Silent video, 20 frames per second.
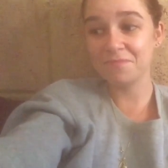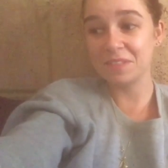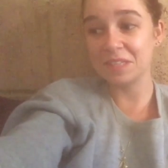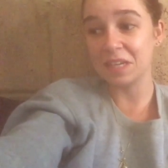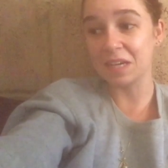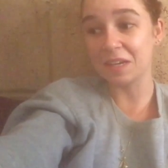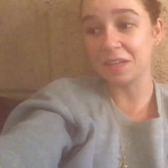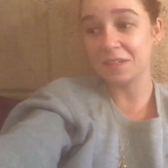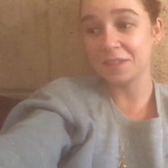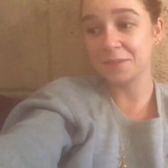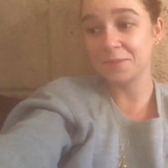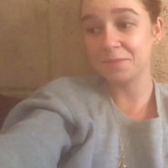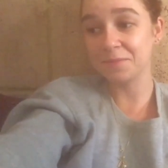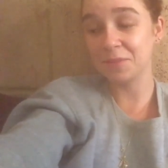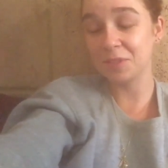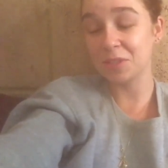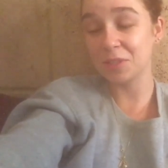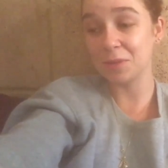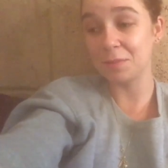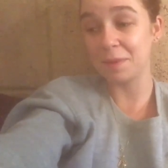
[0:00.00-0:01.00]
Yeah,
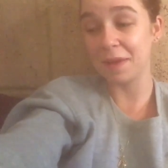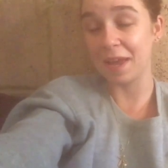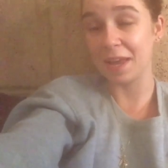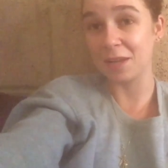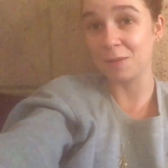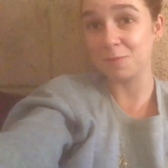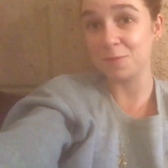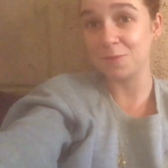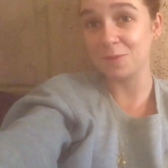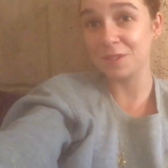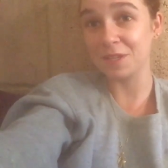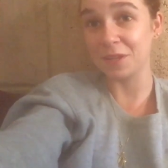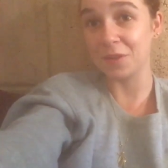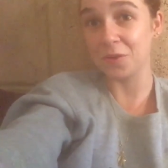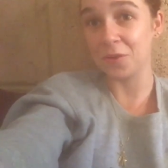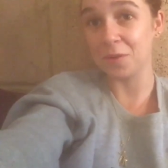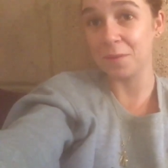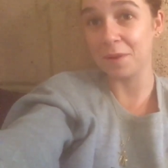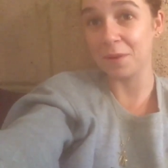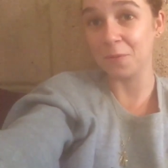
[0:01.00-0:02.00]
just got my animals, they
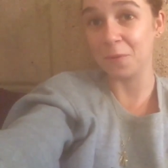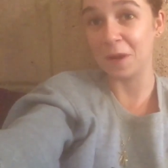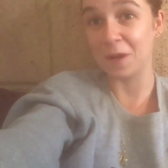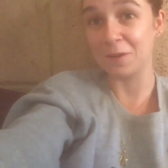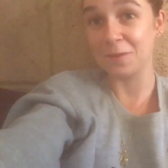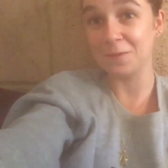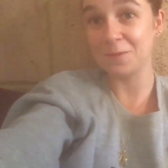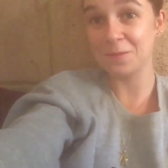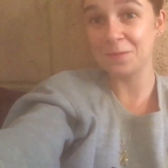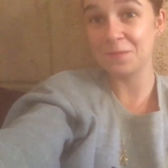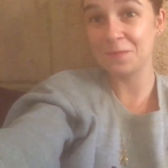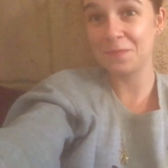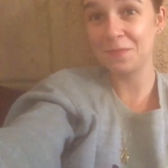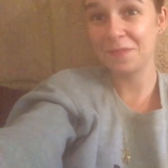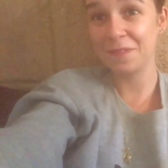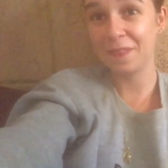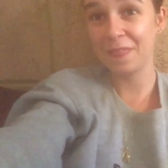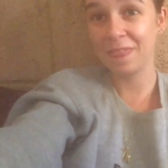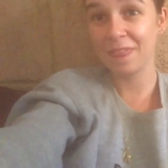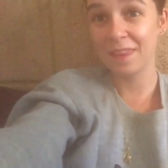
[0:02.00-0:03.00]
know I'm unwell.
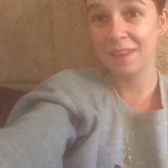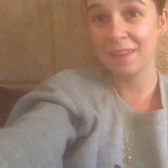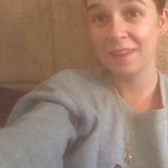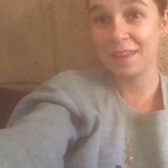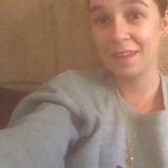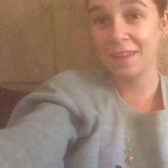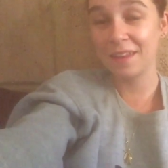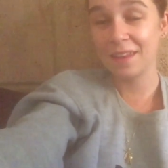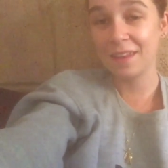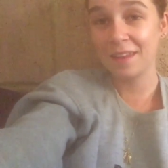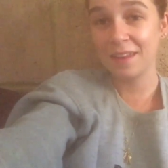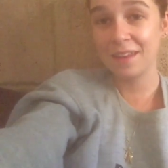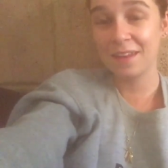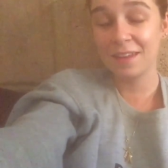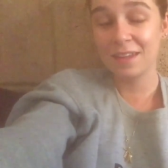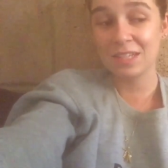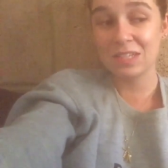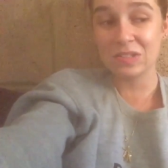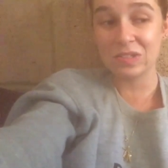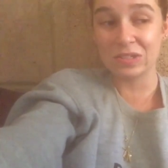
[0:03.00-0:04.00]

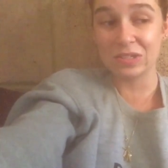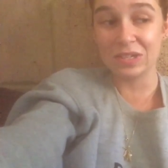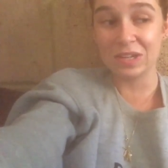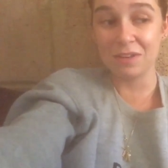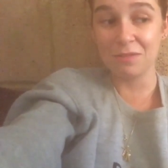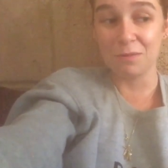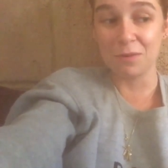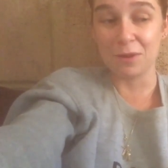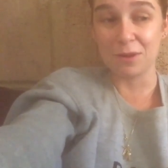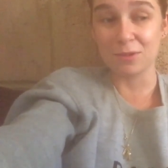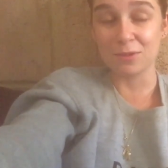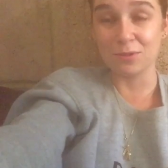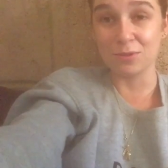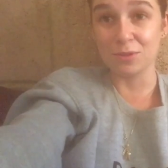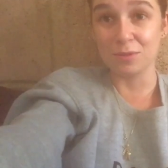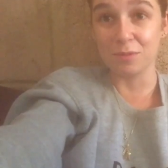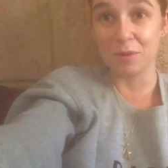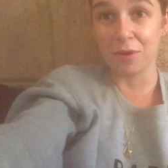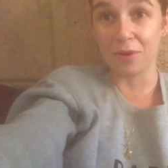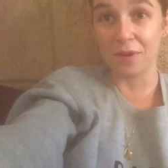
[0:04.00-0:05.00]
So I don't have work till
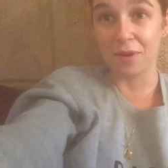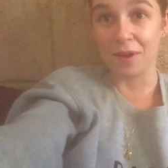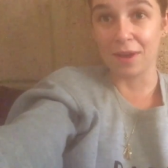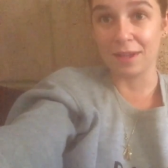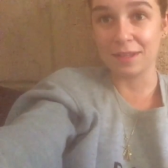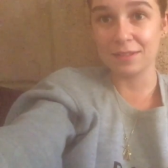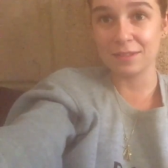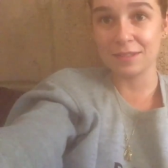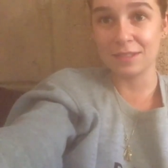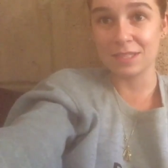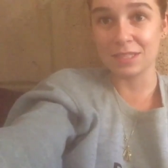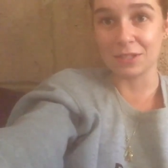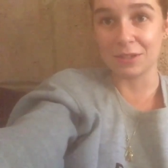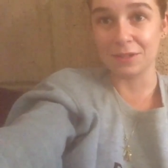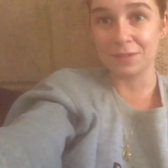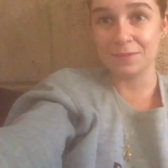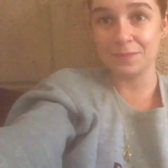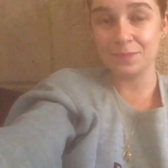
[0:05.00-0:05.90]
tomorrow night, so